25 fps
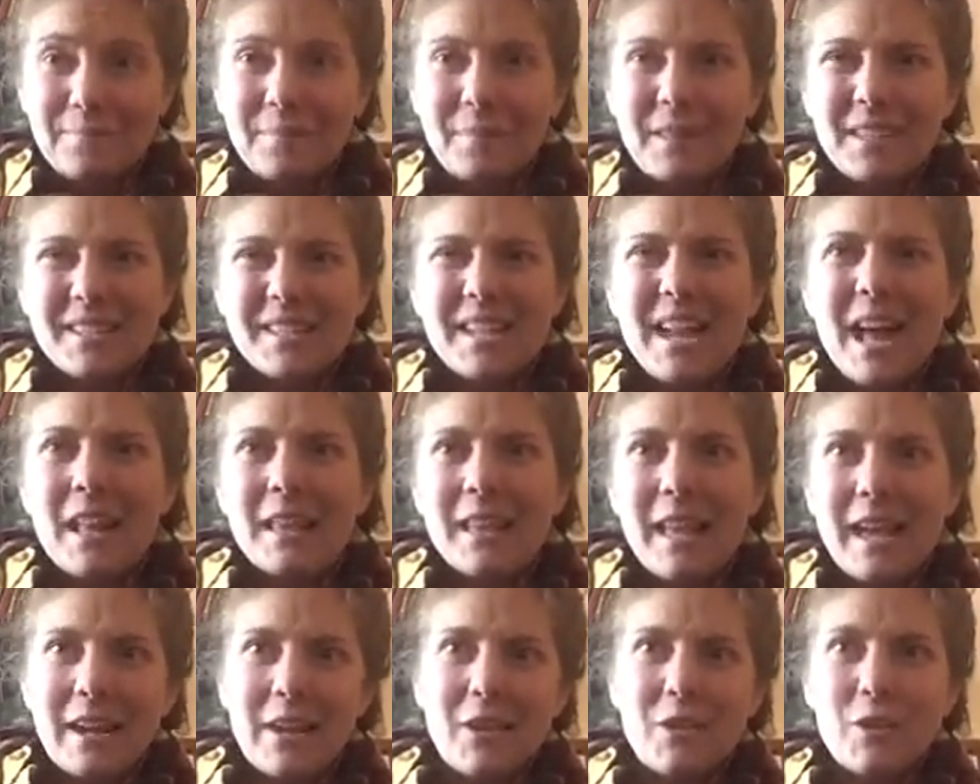It's not
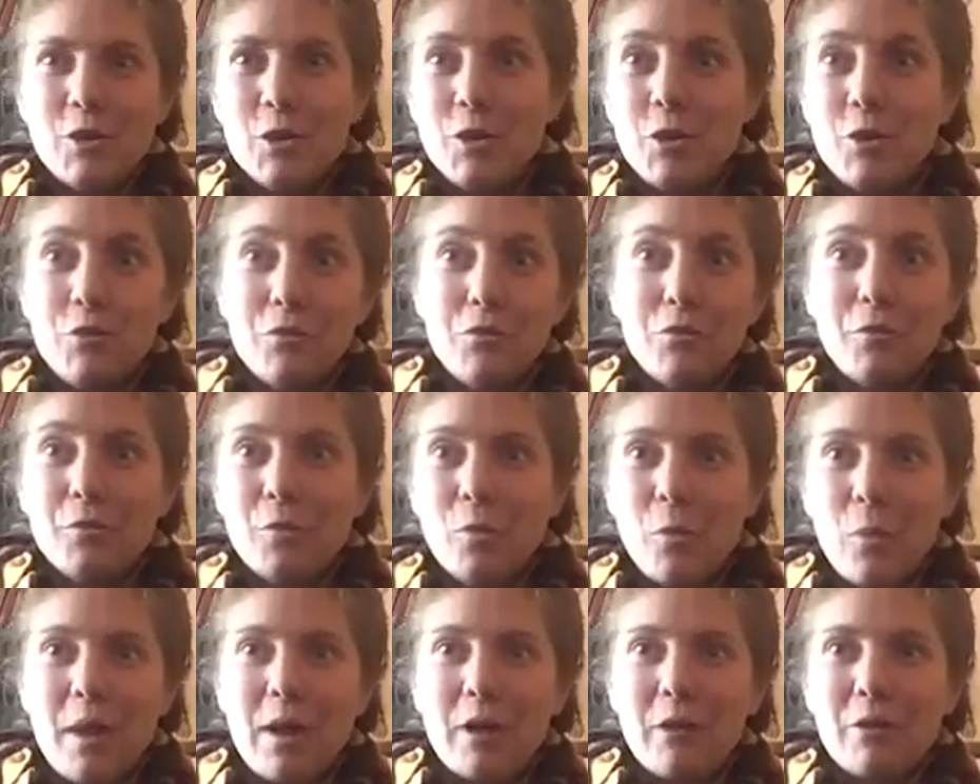like a new
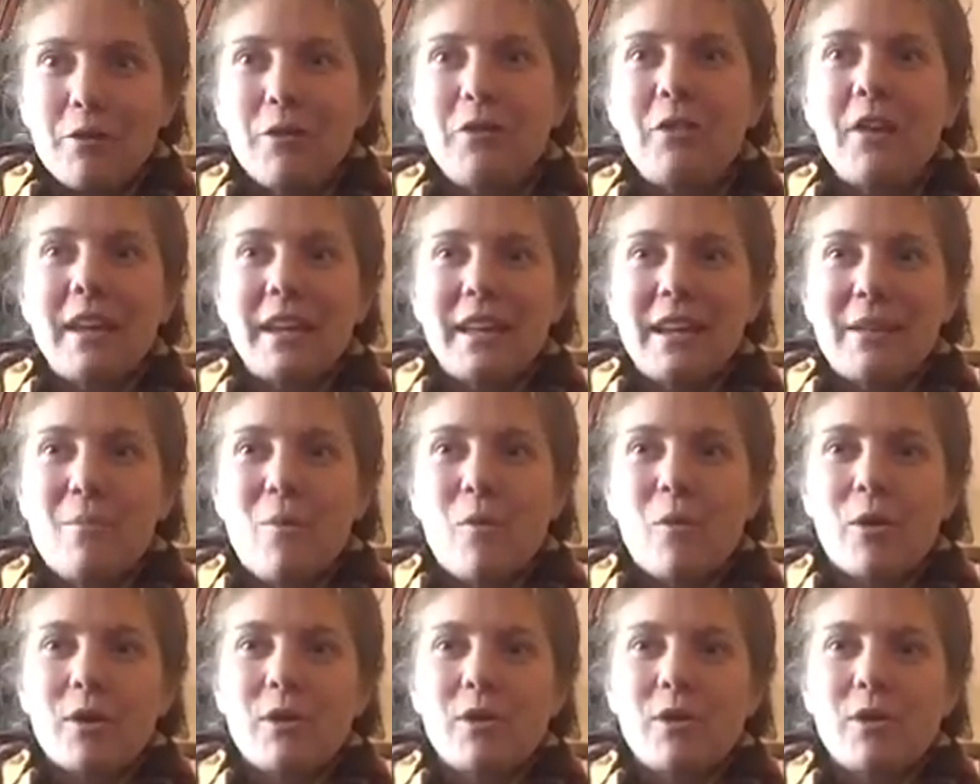weird thing anymore.